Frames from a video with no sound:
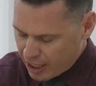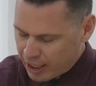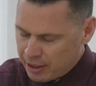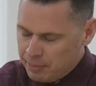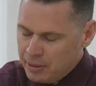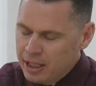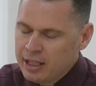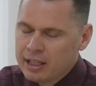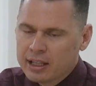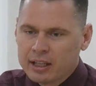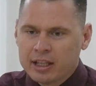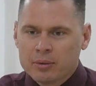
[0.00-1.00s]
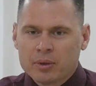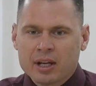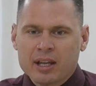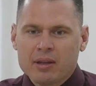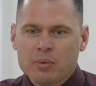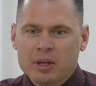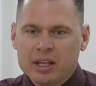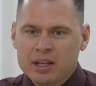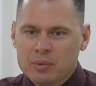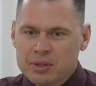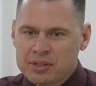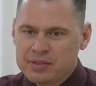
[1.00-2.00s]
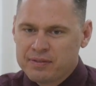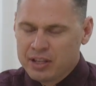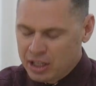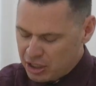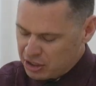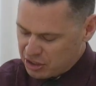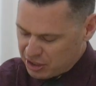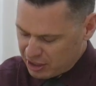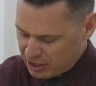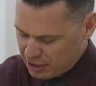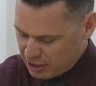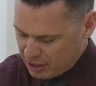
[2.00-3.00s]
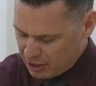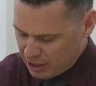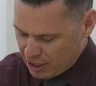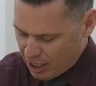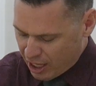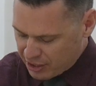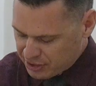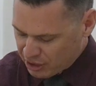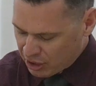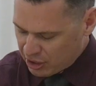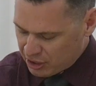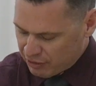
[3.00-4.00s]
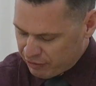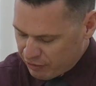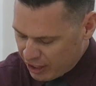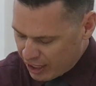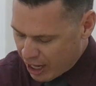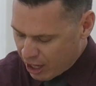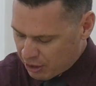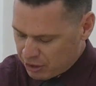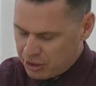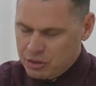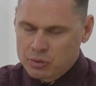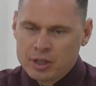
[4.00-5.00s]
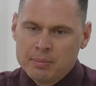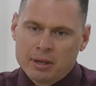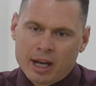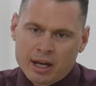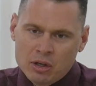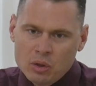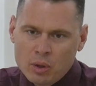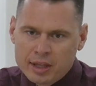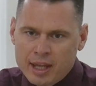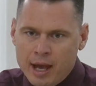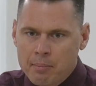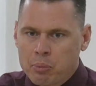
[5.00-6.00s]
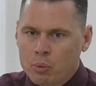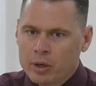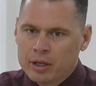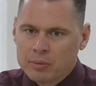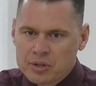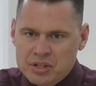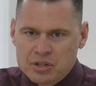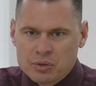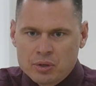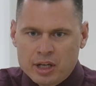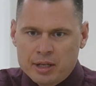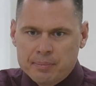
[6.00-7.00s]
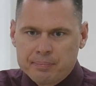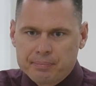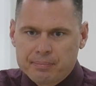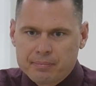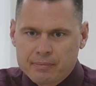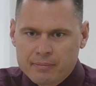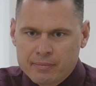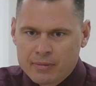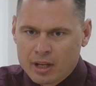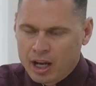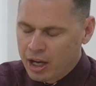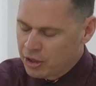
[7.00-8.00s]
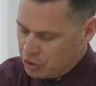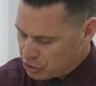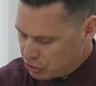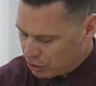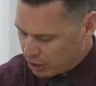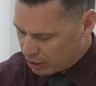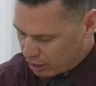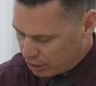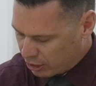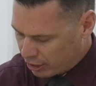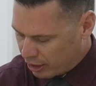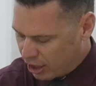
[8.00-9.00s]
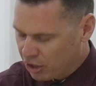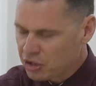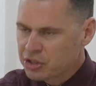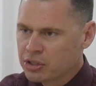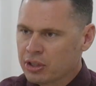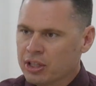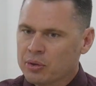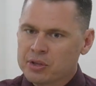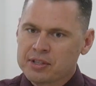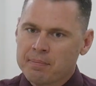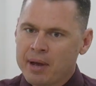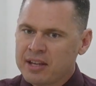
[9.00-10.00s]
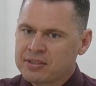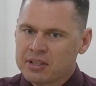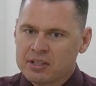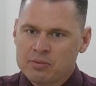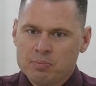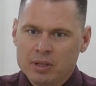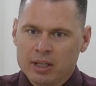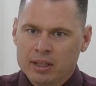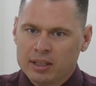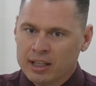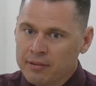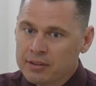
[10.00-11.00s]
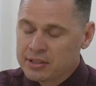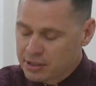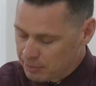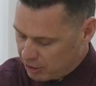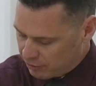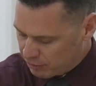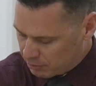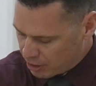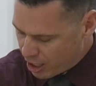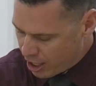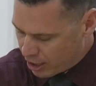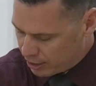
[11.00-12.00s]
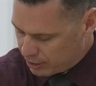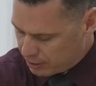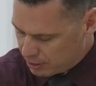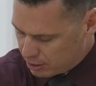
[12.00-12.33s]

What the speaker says: And immediately when he was finished, I started to fade out of the dream, and I knew at that point it was a dream. I understood clearly, and I understood there was a message being given to me from God.